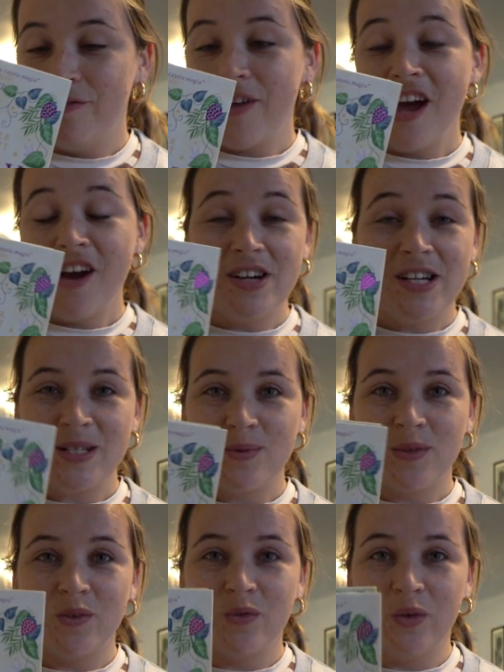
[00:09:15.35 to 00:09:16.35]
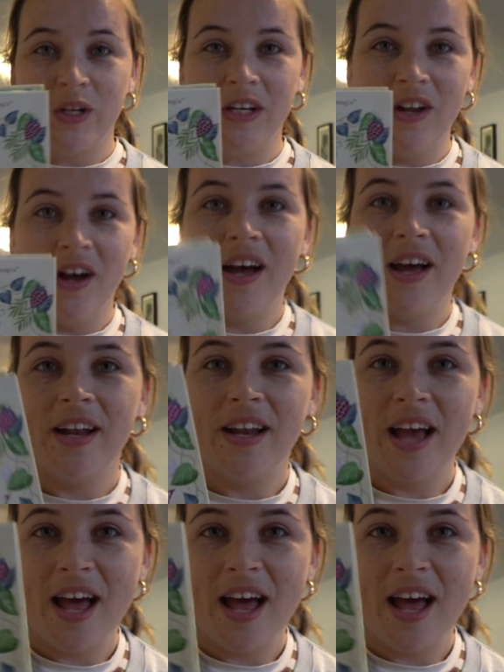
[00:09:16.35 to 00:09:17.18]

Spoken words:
Fairies was 49,